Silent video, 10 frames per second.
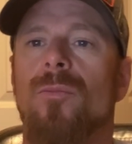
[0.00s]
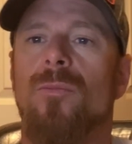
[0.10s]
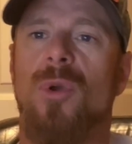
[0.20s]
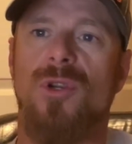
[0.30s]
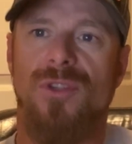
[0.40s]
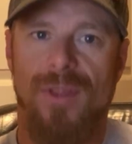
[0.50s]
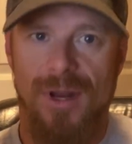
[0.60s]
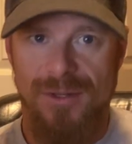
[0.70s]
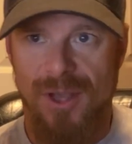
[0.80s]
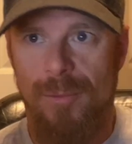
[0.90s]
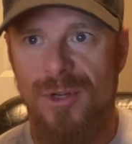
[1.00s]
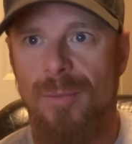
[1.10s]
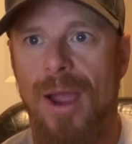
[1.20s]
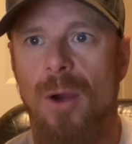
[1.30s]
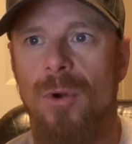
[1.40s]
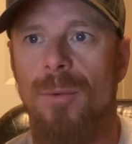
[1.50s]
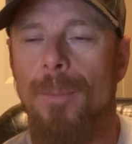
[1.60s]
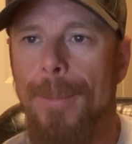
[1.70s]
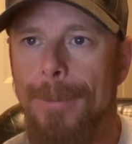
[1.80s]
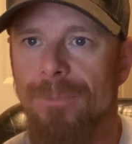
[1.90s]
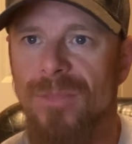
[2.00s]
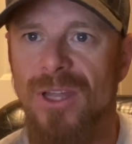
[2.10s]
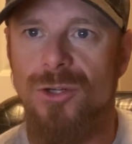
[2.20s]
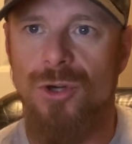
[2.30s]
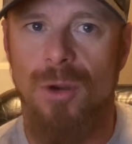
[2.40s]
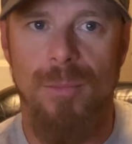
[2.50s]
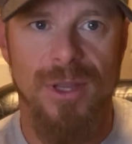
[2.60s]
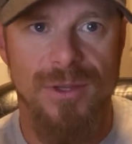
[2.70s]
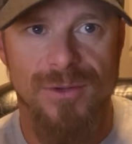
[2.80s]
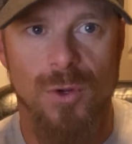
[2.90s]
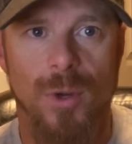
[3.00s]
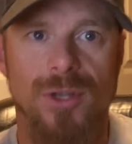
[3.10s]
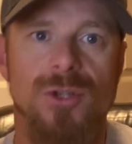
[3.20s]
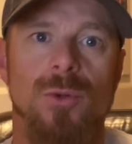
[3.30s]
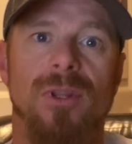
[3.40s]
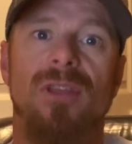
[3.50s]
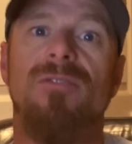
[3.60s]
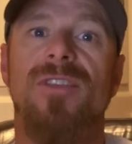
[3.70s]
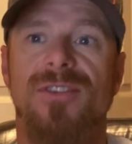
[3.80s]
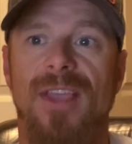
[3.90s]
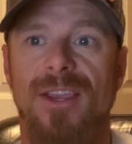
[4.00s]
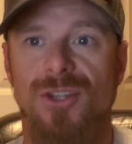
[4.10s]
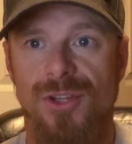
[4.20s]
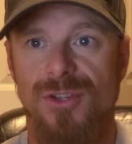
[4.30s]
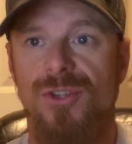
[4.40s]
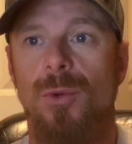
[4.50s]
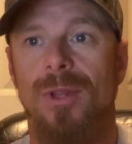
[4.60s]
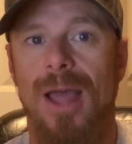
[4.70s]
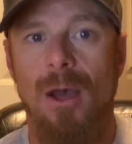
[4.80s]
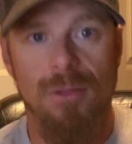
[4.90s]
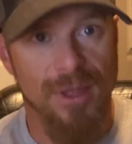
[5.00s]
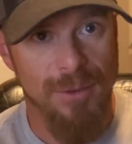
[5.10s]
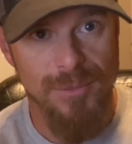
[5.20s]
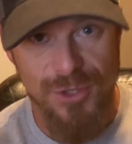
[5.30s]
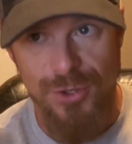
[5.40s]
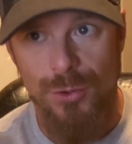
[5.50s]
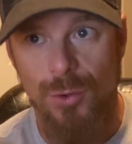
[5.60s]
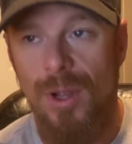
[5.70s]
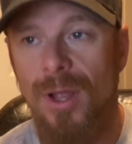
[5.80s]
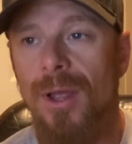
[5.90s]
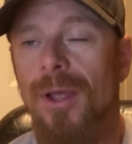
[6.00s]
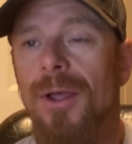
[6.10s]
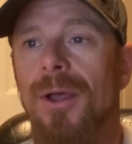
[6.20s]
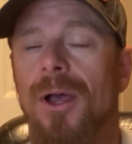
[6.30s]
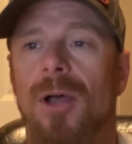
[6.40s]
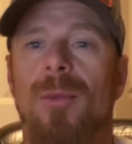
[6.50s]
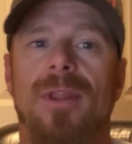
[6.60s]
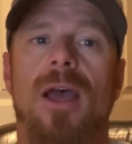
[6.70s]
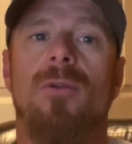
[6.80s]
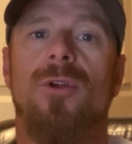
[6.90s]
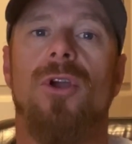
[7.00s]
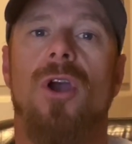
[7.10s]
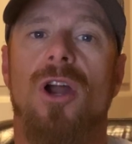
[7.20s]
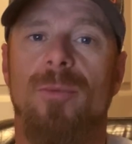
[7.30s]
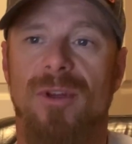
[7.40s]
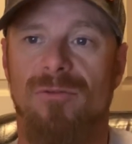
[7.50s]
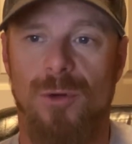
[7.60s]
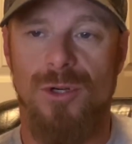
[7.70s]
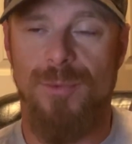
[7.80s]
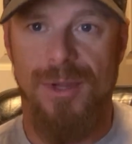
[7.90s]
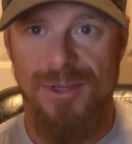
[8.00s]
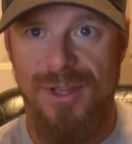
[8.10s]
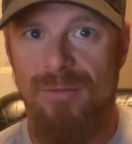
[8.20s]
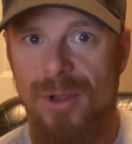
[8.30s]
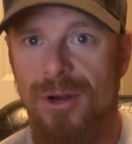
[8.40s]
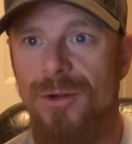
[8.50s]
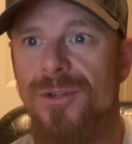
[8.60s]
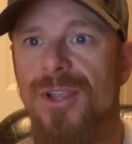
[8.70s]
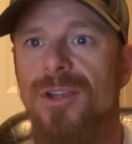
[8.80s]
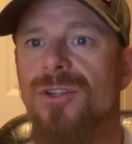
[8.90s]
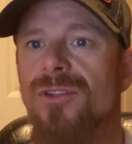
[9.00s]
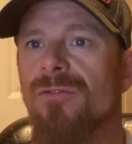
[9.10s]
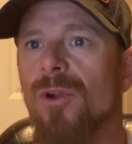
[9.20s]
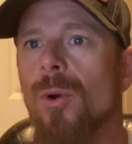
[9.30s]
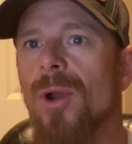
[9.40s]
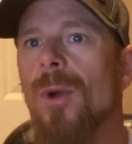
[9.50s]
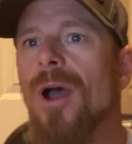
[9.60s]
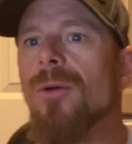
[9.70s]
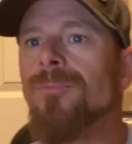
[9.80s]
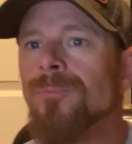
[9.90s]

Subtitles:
person that has come into power that Trump is going to lift the sanctions to allow them to allow their economy to flourish, because they've been under sanctions for quite a while.